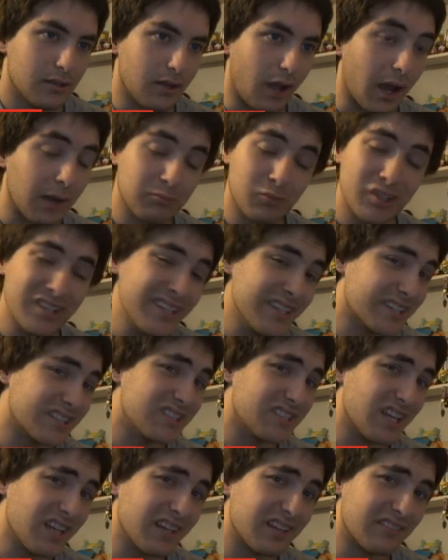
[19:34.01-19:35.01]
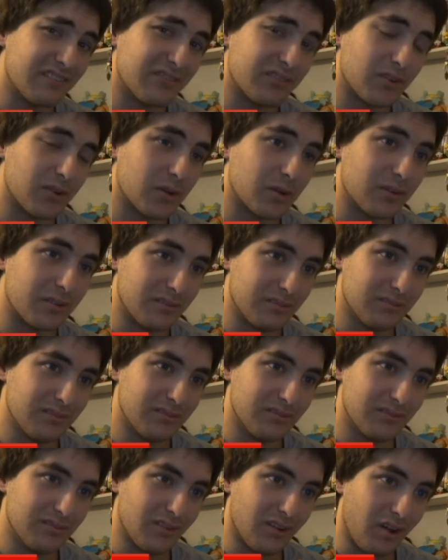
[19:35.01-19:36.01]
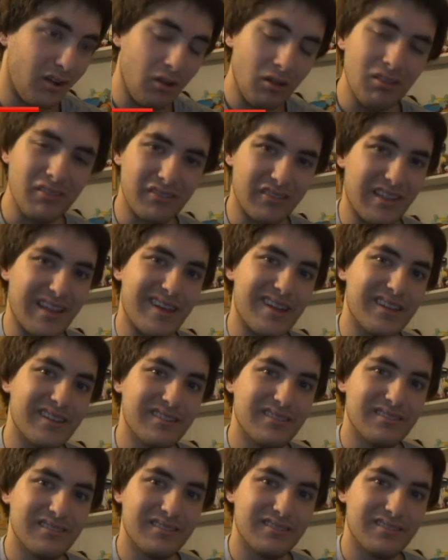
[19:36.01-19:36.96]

I'm really excited for all of that.